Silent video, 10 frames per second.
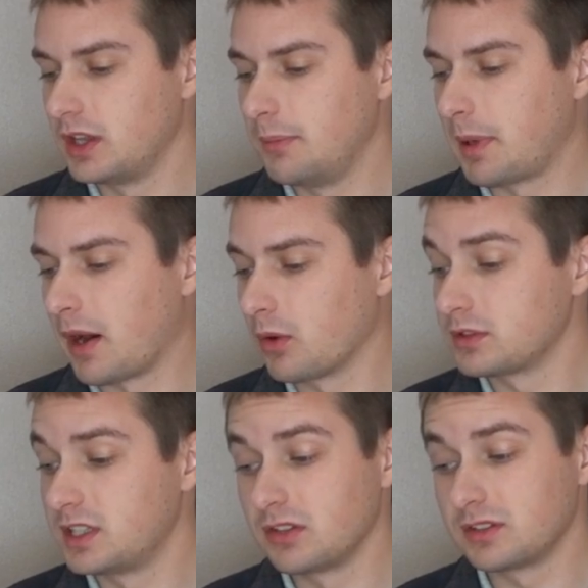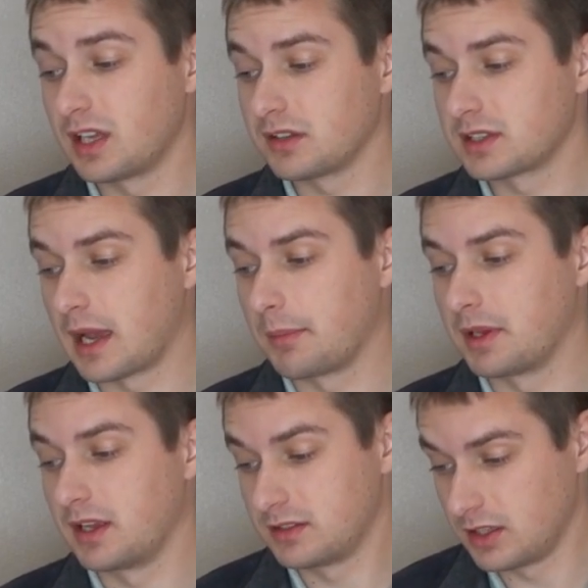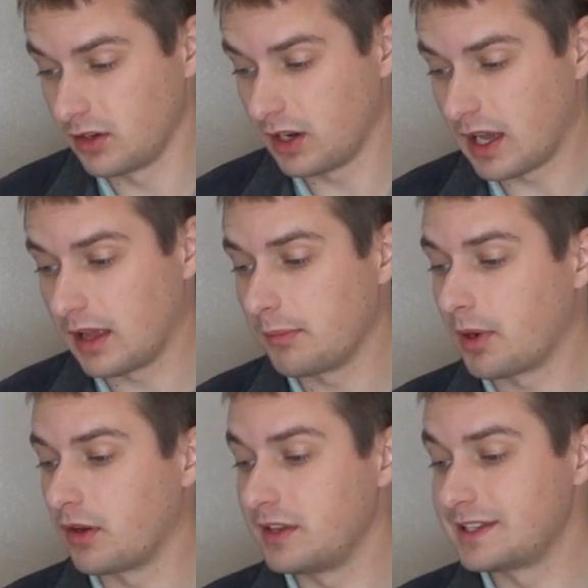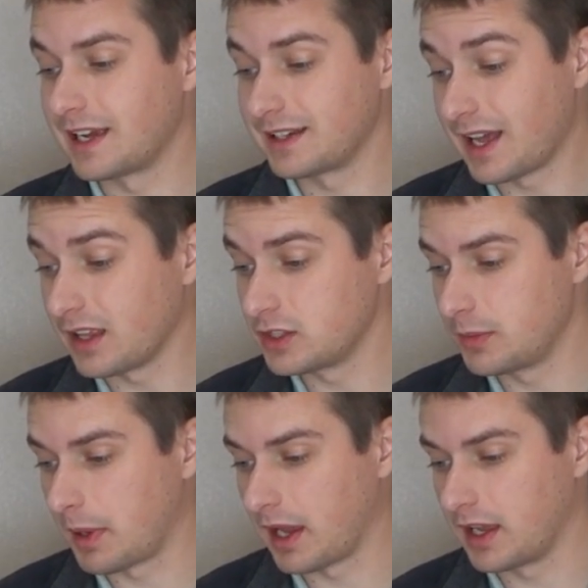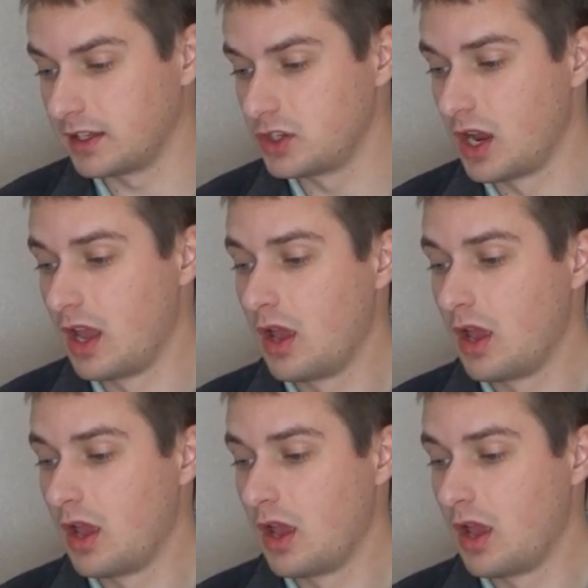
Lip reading: the power tilt telescopic steering column, part of the technology package.